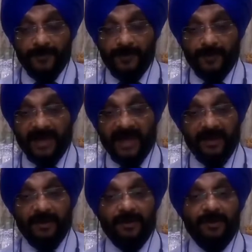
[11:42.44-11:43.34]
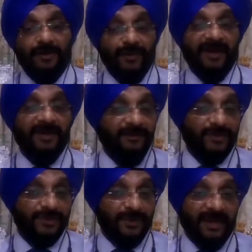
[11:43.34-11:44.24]
you can do anything
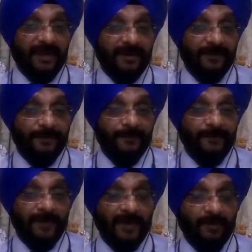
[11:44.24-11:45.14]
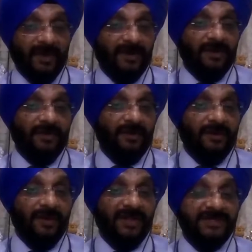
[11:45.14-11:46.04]
which you like. But
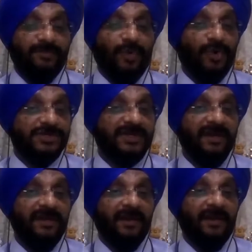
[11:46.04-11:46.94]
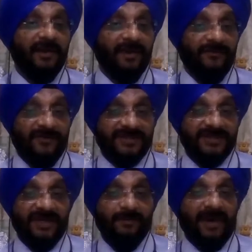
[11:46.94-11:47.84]
it's mostly
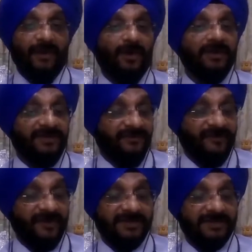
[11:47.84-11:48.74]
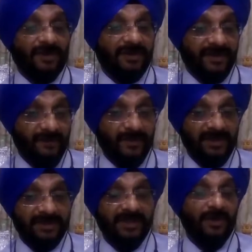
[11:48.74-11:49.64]
infested by all the terrorists, all the
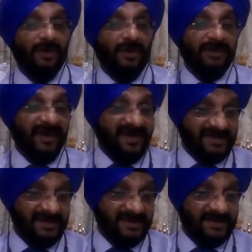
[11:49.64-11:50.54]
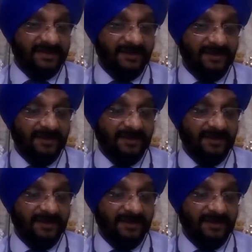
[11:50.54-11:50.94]
criminals, all the ISIS,